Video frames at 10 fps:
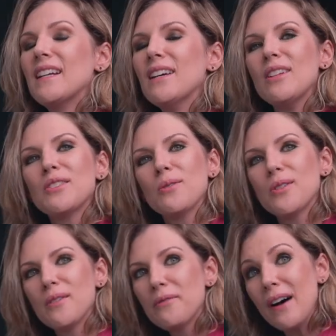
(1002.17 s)
Now let's go
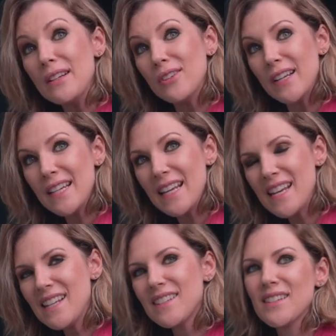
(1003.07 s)
to the final and
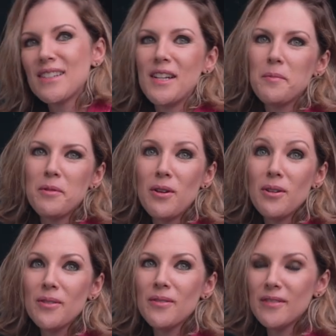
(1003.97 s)
easiest step of
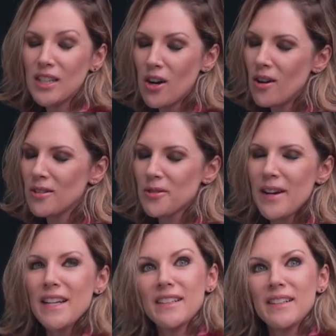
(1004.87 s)
all, the color
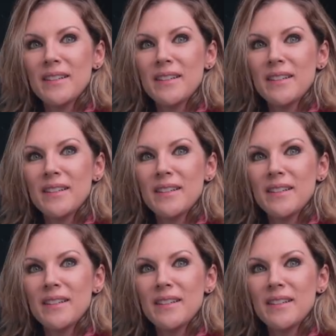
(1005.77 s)
grading.